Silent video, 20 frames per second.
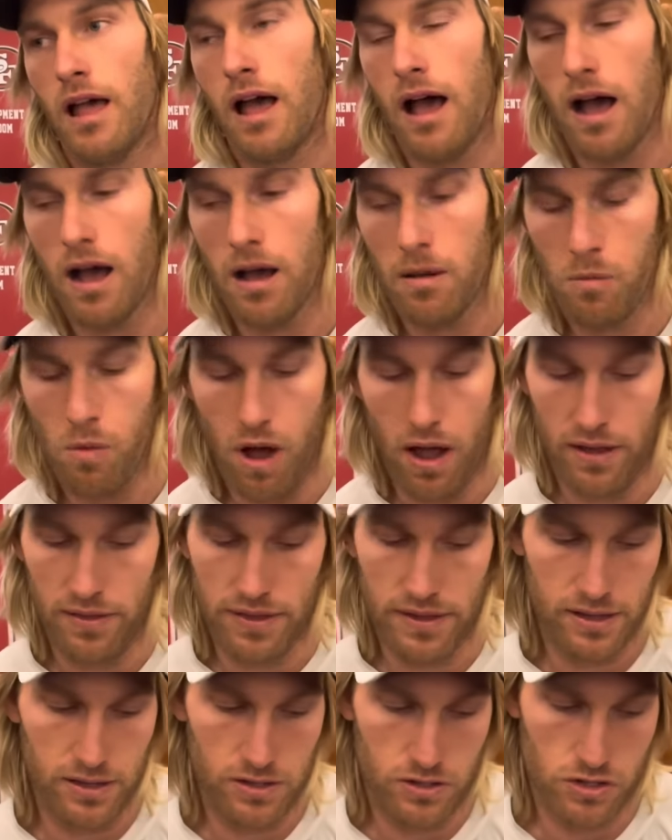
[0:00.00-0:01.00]
I
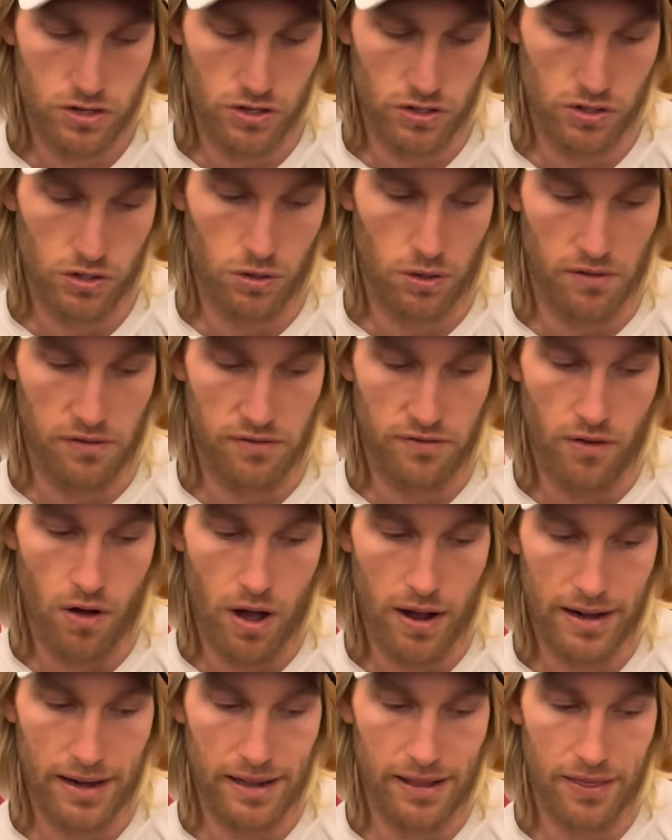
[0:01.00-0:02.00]
think it's just sort of
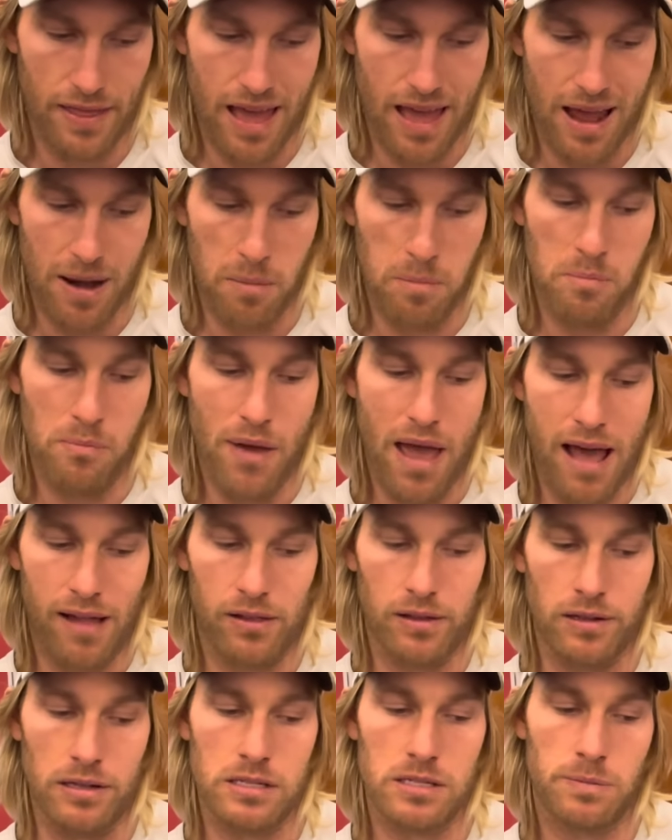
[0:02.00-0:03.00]
finding that
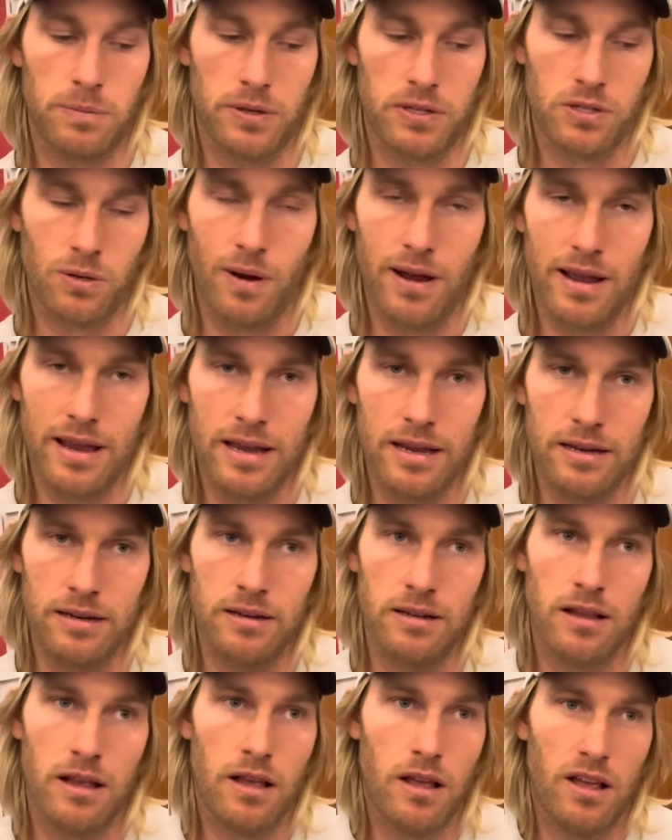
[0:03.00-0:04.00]
balance
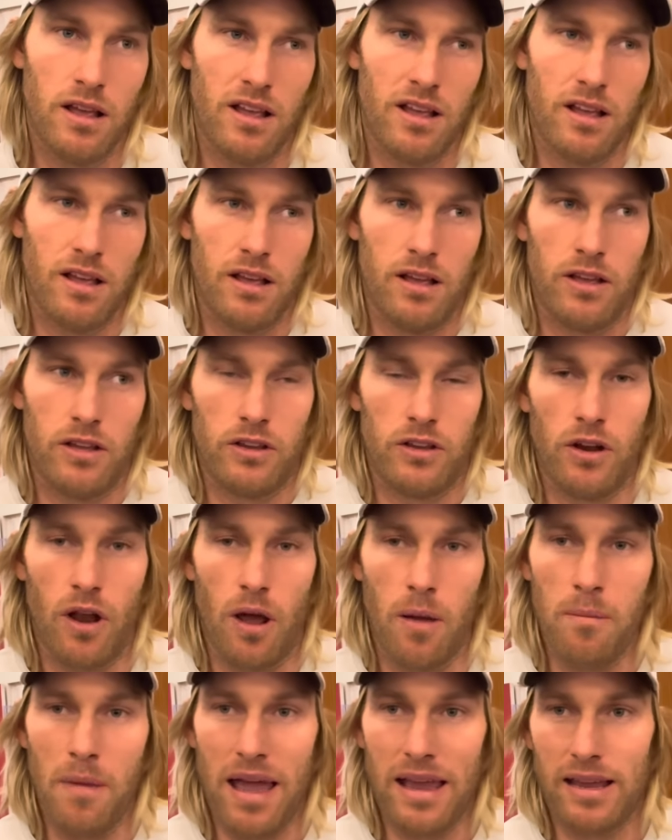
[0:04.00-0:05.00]
between, you
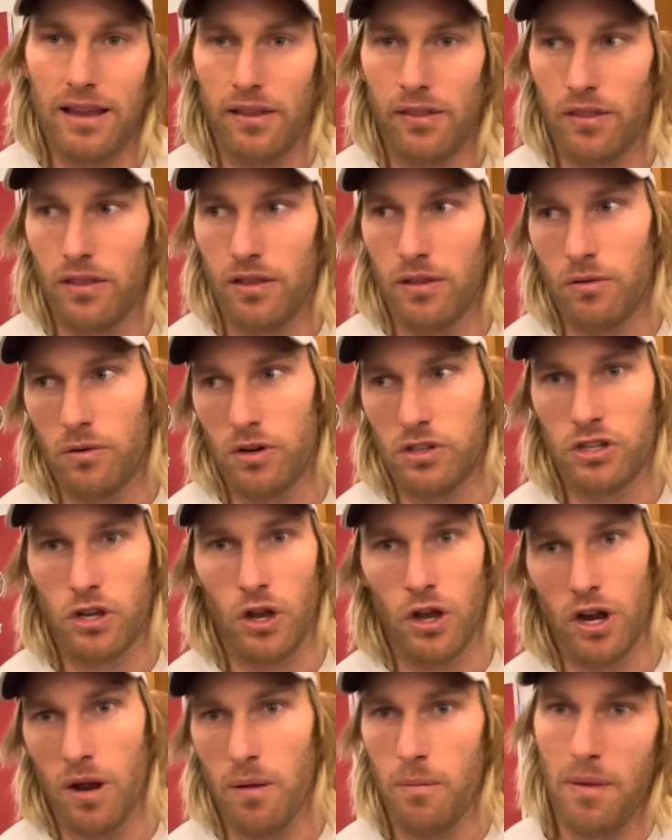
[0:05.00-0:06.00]
know, making the
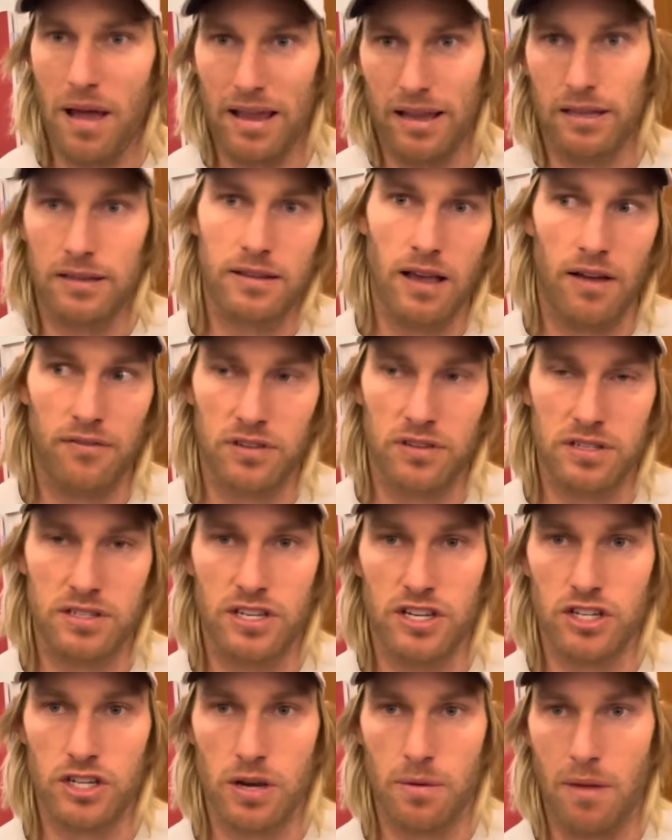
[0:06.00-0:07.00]
return and make a tough
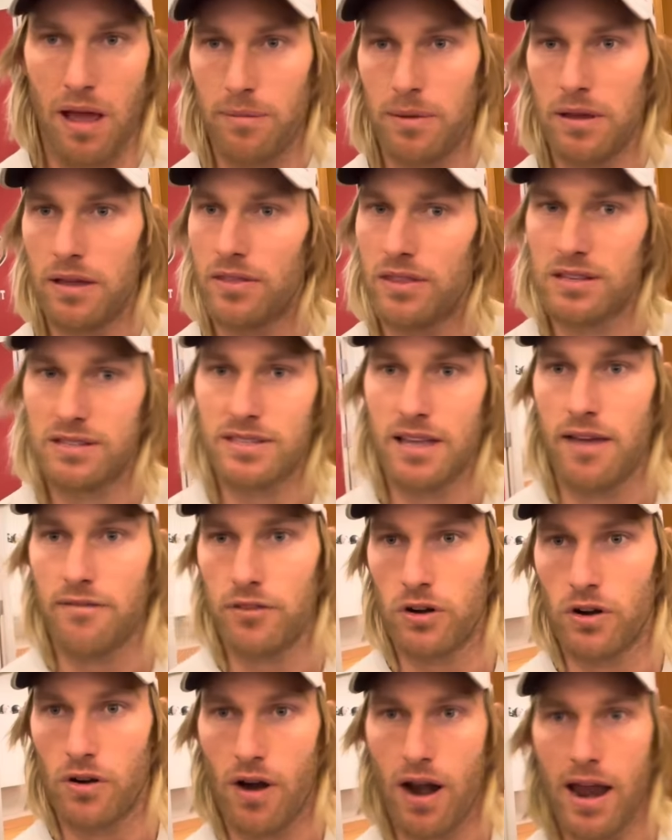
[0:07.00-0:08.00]
decision, maybe at the
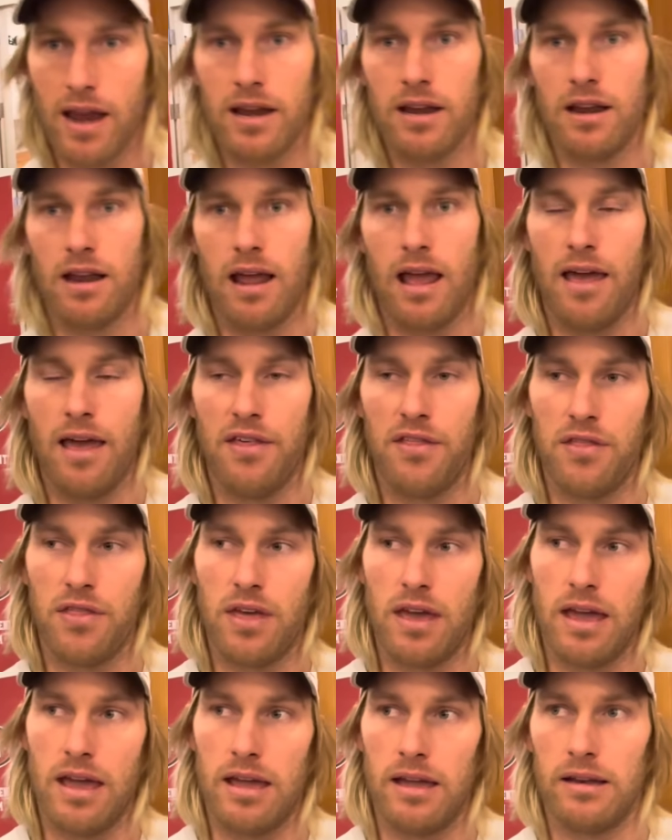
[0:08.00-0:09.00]
7 or 8, and
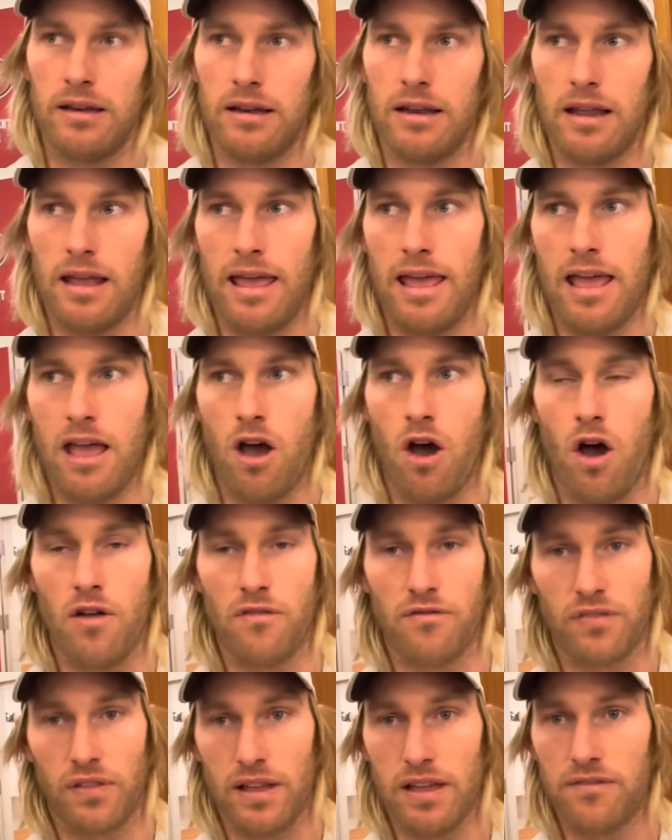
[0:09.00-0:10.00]
then
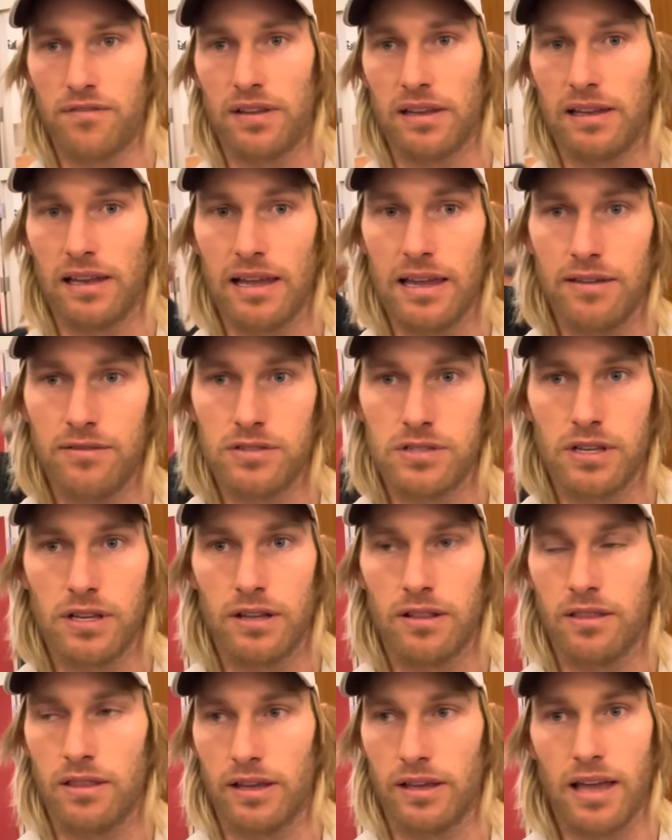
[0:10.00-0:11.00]
hopefully if he leaves
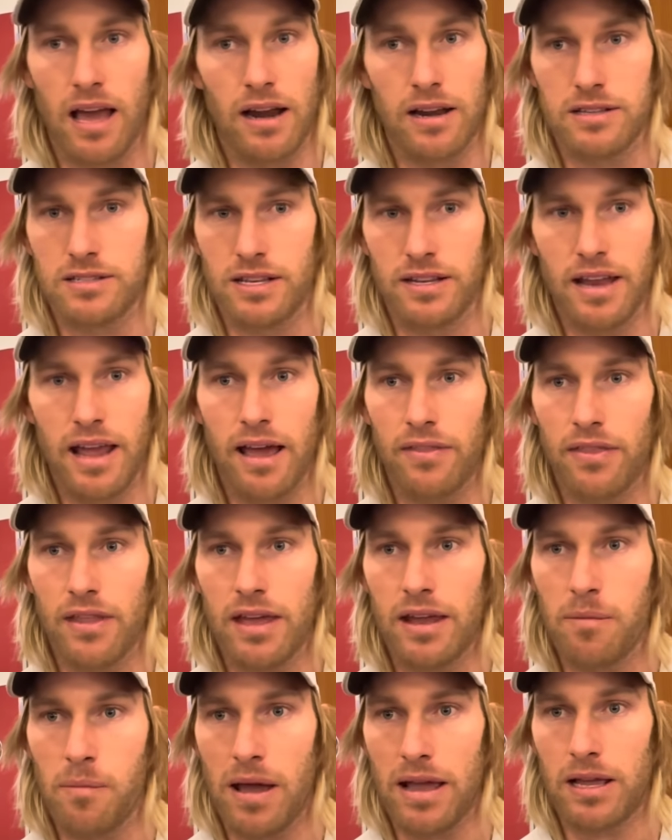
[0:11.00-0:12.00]
it, the gunners are down
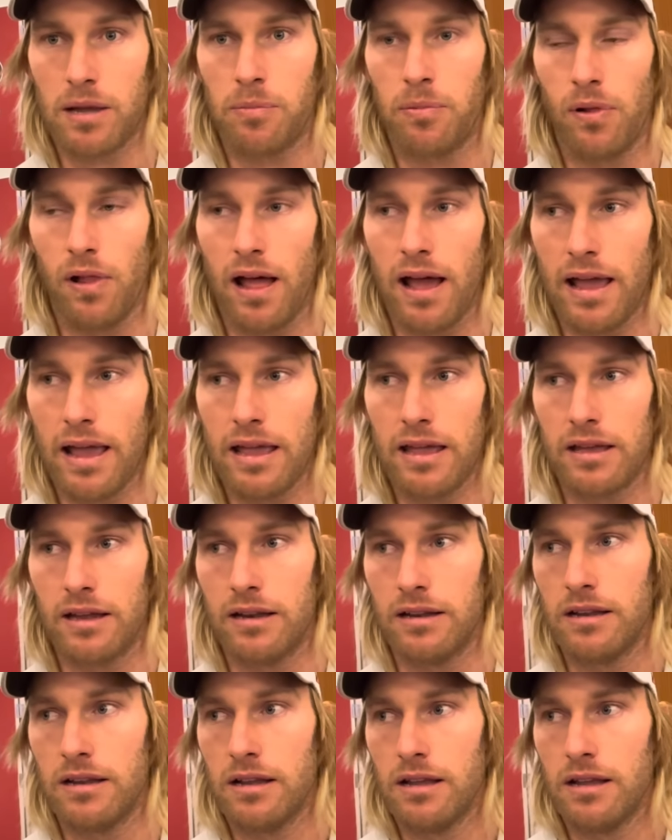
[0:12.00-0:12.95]
there to make a play, and